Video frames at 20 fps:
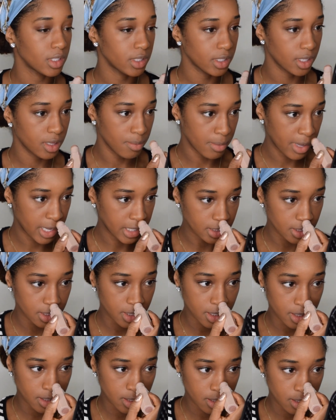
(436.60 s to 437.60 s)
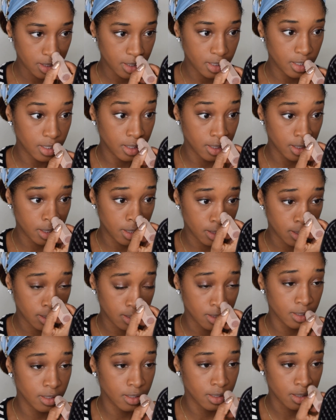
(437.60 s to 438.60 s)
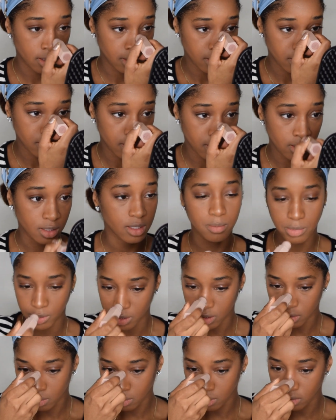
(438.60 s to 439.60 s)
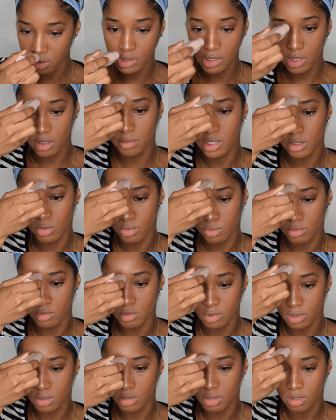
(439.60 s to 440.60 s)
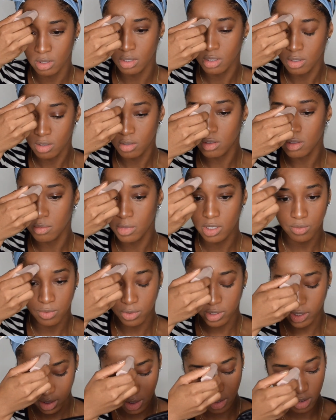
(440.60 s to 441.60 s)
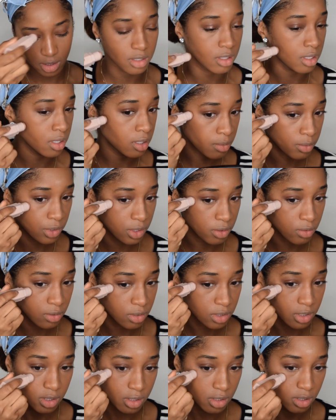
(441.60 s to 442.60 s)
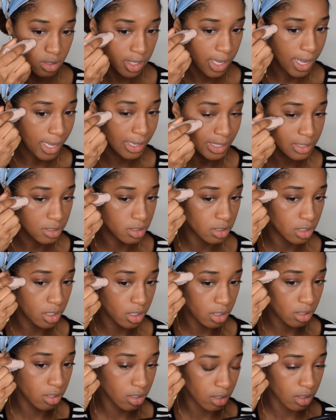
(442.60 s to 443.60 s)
Another matchstick. And I'm going to put it all down my nose, down my forehead. And highlights here.